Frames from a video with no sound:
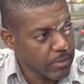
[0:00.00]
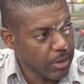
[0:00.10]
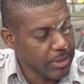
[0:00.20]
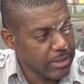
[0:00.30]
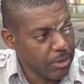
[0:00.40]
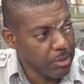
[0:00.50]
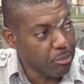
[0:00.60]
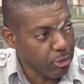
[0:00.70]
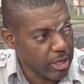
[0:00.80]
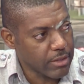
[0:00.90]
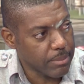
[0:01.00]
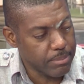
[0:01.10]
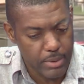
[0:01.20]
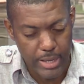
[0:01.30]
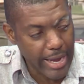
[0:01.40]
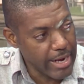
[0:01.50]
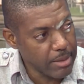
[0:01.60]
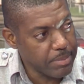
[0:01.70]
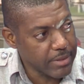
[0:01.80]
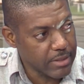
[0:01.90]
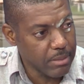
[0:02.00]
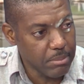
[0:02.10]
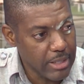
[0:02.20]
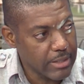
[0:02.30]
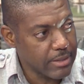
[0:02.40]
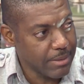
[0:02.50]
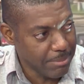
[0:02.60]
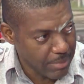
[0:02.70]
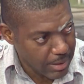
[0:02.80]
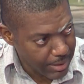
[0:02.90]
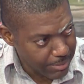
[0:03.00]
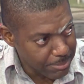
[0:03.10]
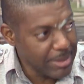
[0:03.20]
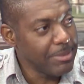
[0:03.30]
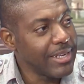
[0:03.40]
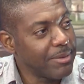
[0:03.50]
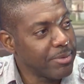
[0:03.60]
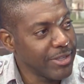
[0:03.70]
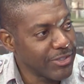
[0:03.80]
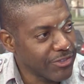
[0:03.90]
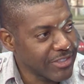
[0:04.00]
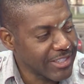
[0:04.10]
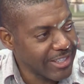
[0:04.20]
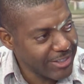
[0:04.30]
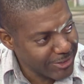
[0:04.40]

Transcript: Let me break it up. Any person means me being a police officer,